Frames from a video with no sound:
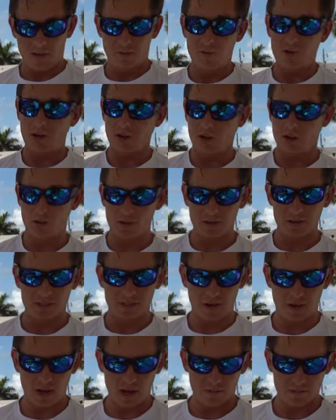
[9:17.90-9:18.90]
We are going
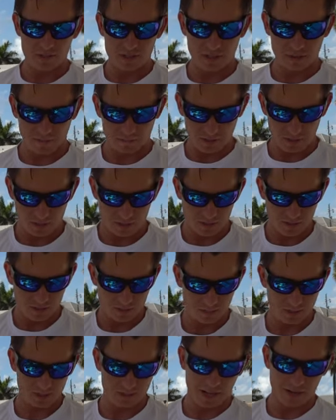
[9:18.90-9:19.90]
to harvest the fins,
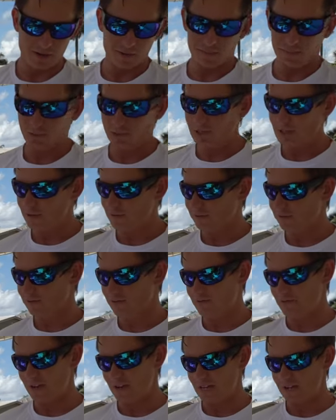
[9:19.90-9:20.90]
because I don't believe
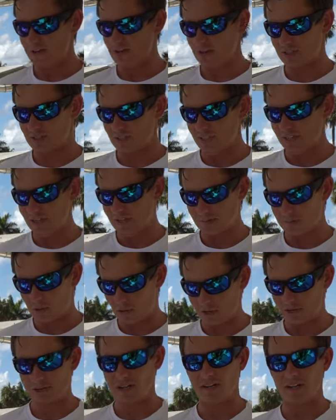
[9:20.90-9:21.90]
in just eating
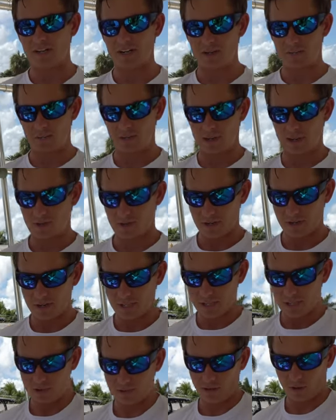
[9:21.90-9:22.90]
part of the animal. I want
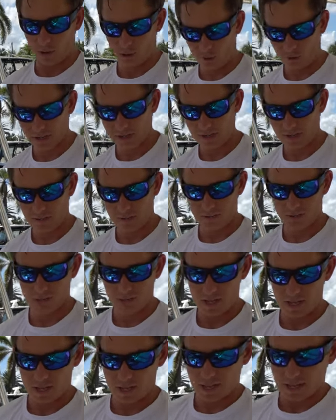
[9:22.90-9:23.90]
to eat the whole animal
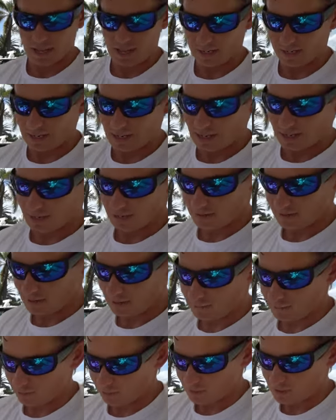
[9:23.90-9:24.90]
and get
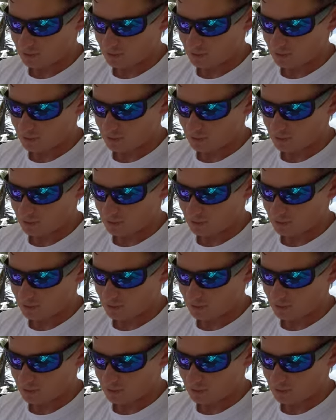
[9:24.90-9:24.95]
the full